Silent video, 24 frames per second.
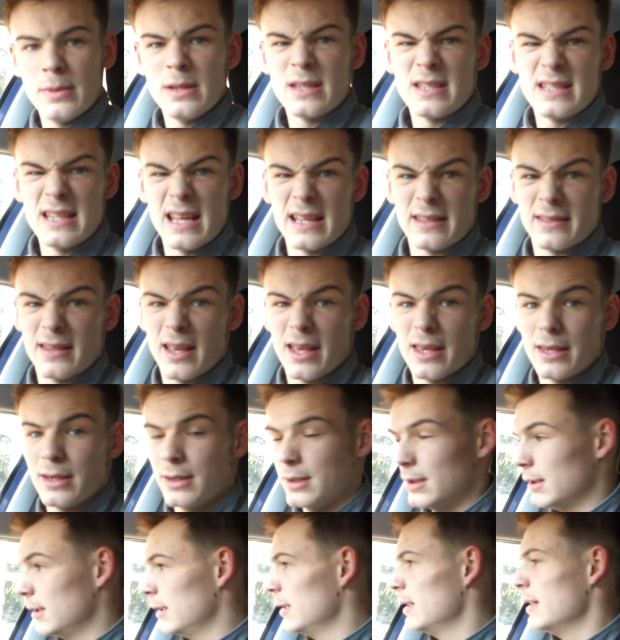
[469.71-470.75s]
It's leg day.
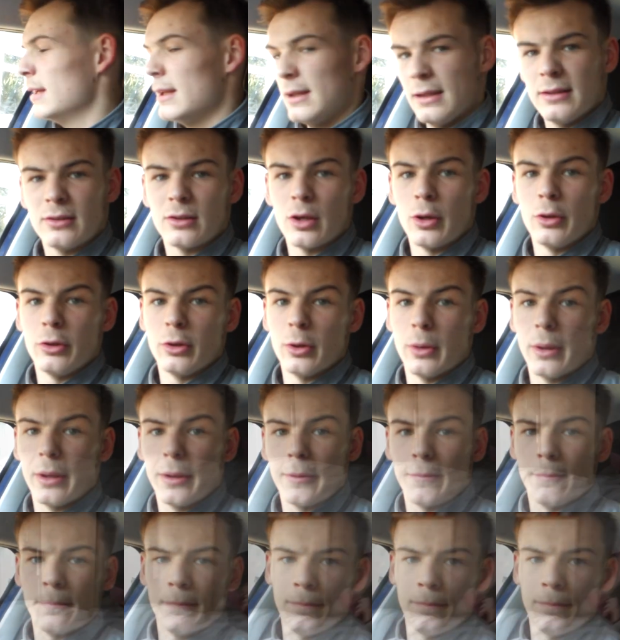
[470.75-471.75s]
Let's go and do it.